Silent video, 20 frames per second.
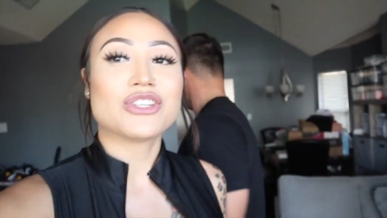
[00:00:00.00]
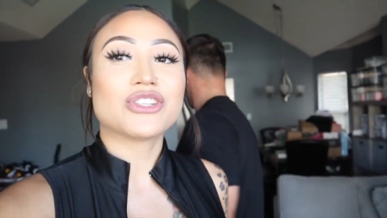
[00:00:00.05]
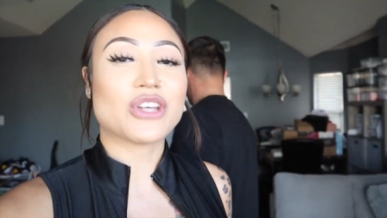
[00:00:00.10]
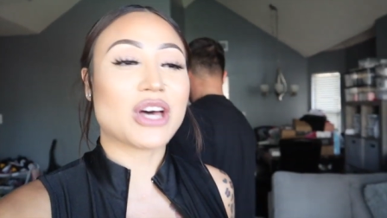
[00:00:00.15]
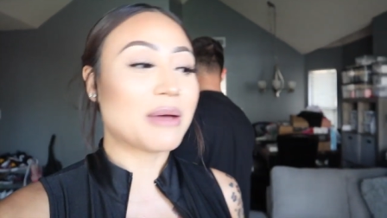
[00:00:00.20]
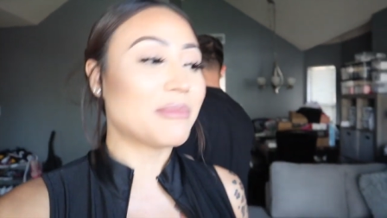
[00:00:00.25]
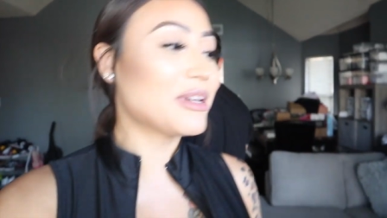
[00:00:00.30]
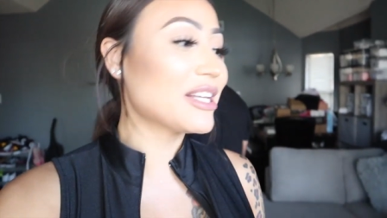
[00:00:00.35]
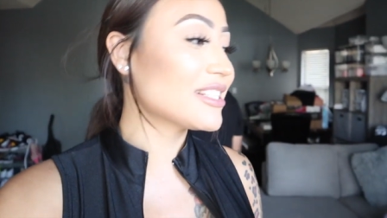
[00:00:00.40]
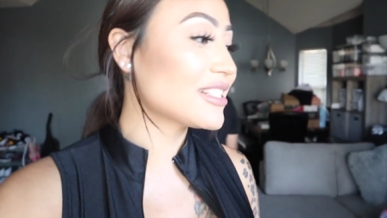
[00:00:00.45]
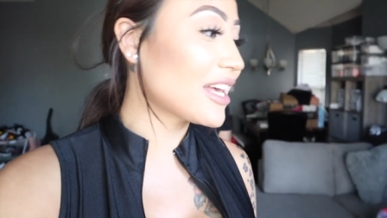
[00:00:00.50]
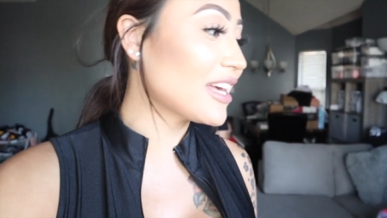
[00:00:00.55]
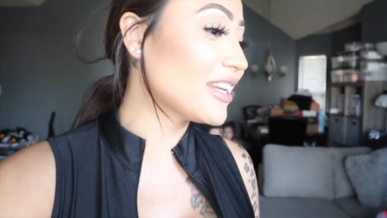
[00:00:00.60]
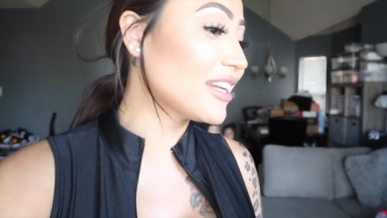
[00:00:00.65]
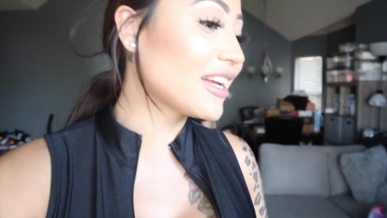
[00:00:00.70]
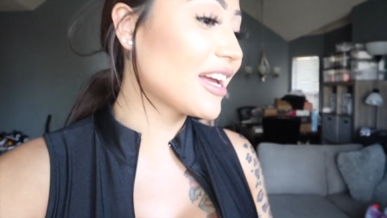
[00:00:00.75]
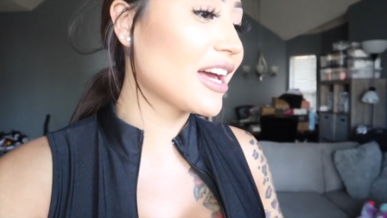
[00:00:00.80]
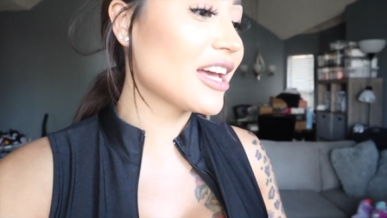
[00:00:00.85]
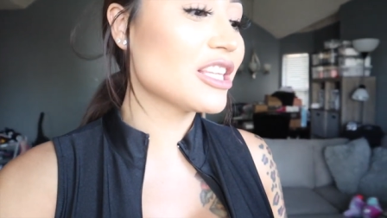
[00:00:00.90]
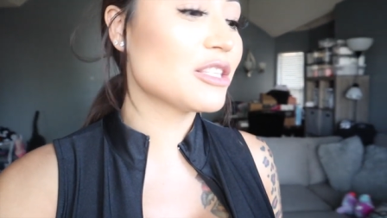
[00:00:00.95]
So I'm
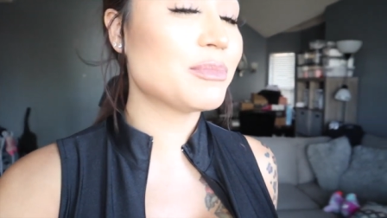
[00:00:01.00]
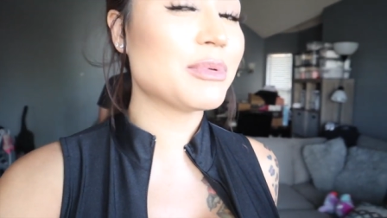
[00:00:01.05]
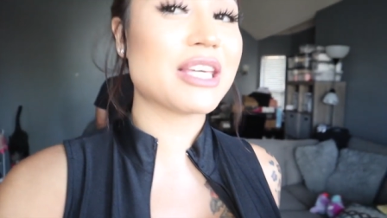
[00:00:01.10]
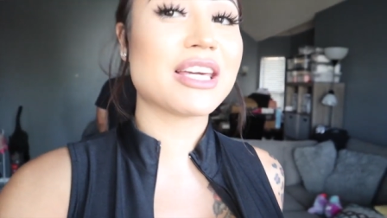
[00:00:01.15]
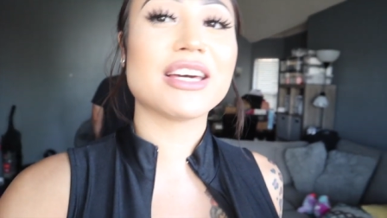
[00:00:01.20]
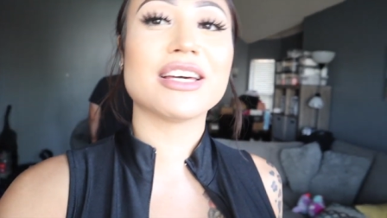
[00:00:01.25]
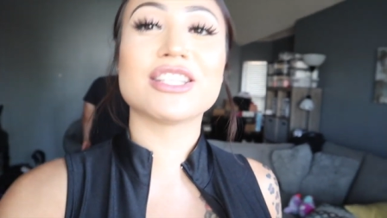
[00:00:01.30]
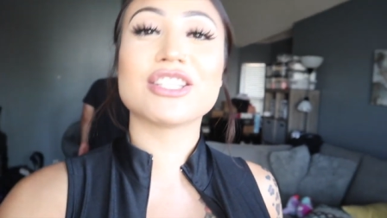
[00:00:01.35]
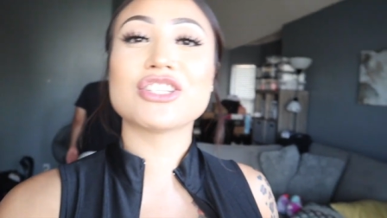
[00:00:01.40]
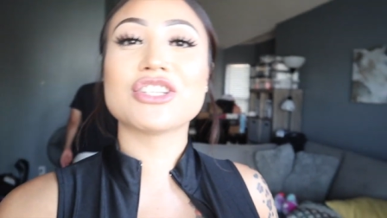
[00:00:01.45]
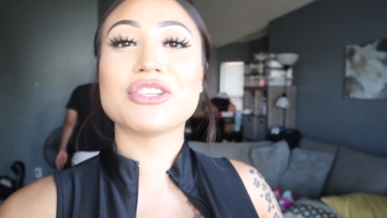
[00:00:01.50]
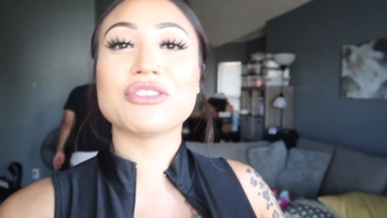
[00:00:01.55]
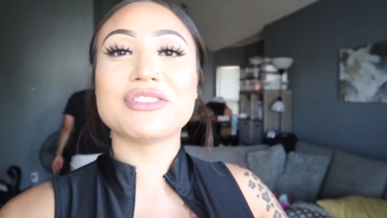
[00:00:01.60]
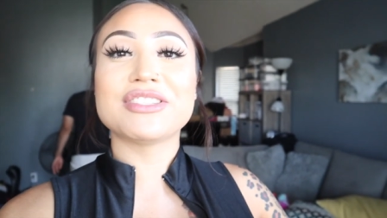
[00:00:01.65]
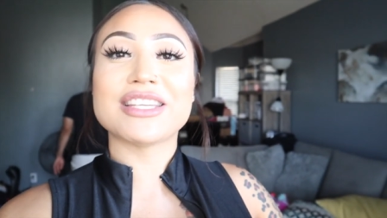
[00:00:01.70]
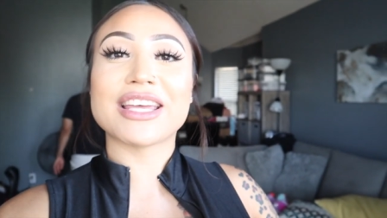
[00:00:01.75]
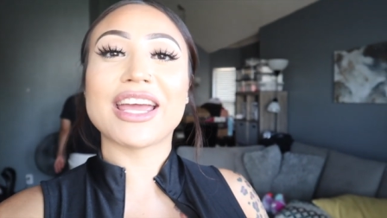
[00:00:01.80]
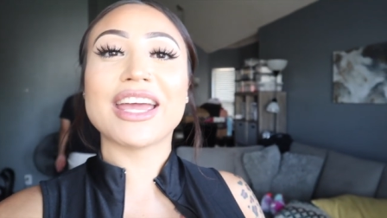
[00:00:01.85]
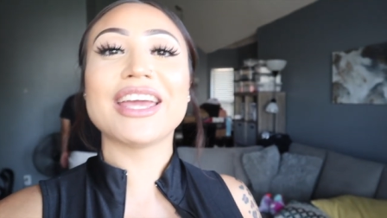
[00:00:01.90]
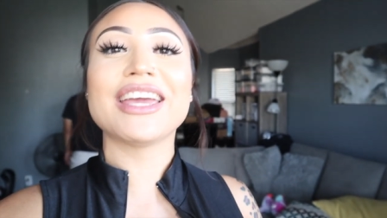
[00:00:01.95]
excited guys because
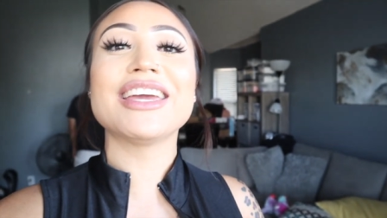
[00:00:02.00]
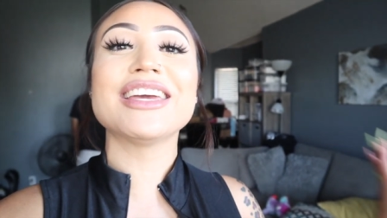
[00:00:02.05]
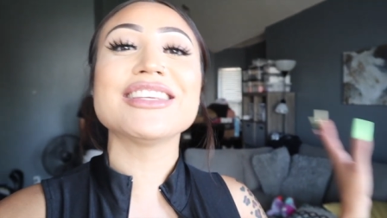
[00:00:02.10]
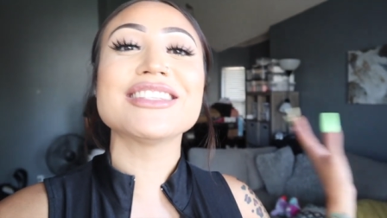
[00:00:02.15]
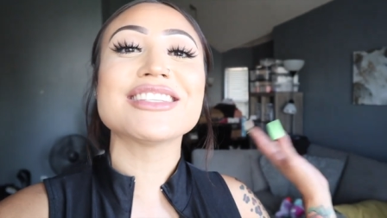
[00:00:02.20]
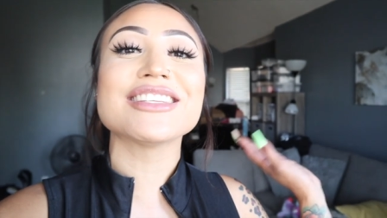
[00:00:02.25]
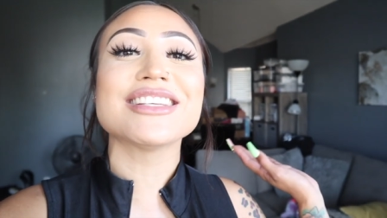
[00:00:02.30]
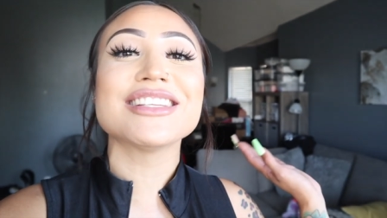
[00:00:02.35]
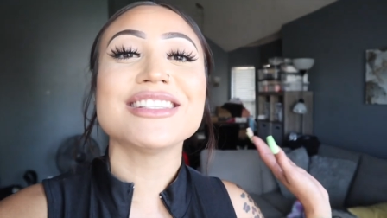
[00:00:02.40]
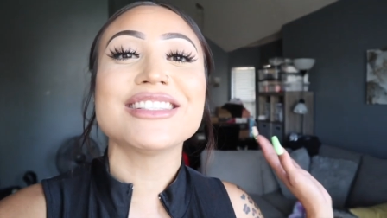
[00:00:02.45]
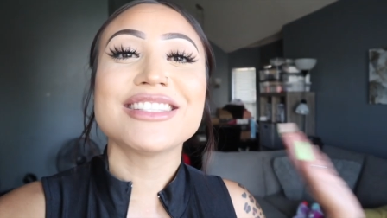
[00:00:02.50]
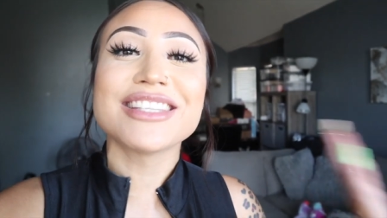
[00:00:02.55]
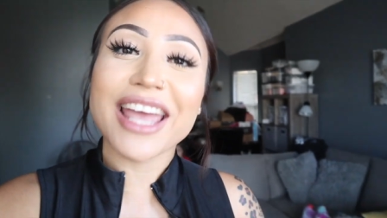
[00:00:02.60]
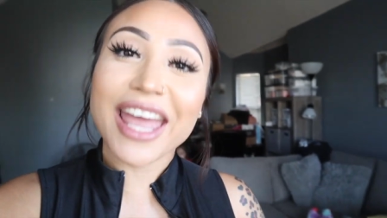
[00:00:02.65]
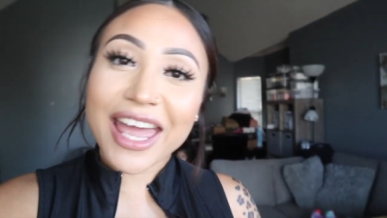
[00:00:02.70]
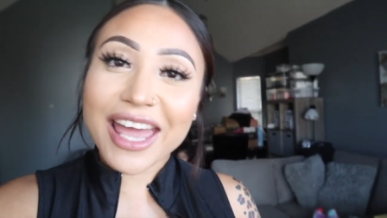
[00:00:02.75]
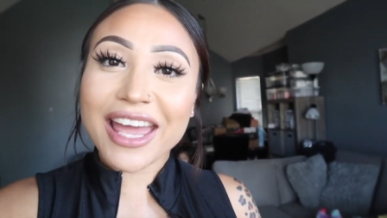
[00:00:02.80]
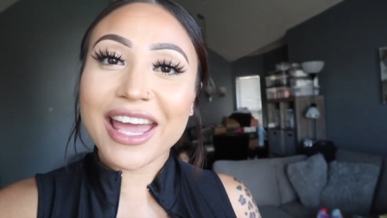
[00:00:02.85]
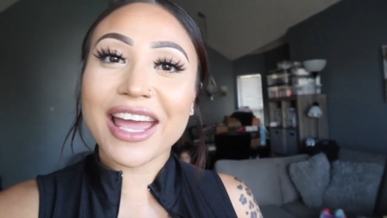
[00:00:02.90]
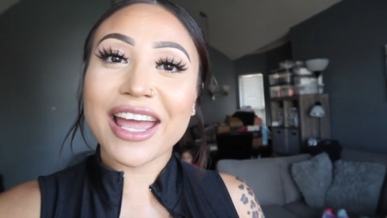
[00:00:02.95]
today is the
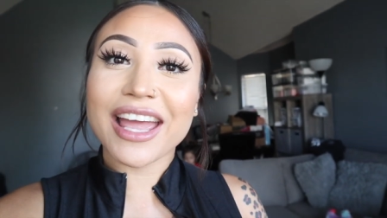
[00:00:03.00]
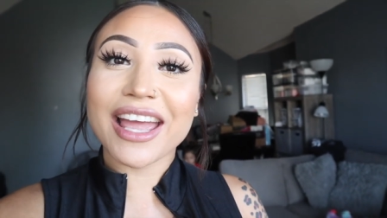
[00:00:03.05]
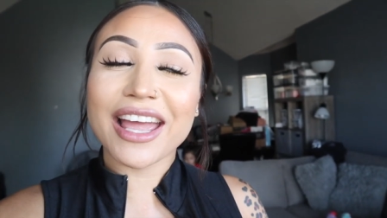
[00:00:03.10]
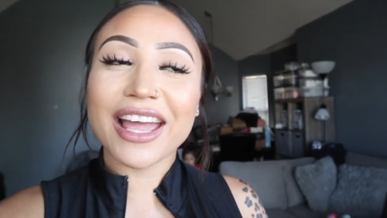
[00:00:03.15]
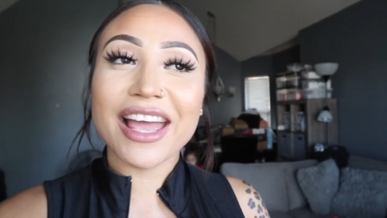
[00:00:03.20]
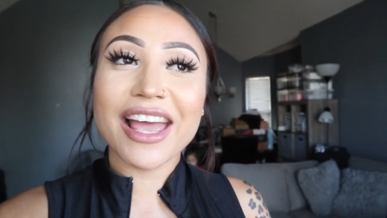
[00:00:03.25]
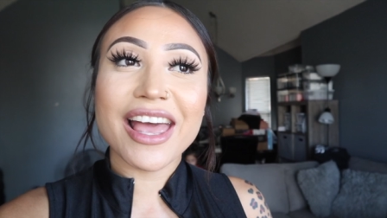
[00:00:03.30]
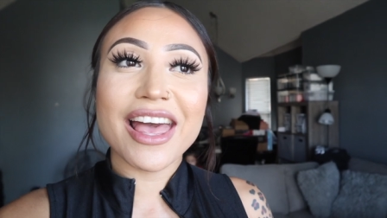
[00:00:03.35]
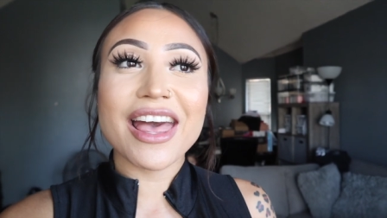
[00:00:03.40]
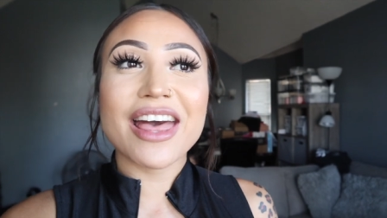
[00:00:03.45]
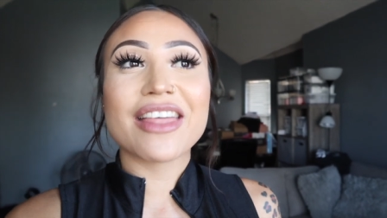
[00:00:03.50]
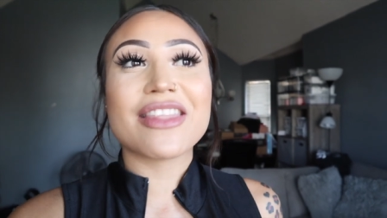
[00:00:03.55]
day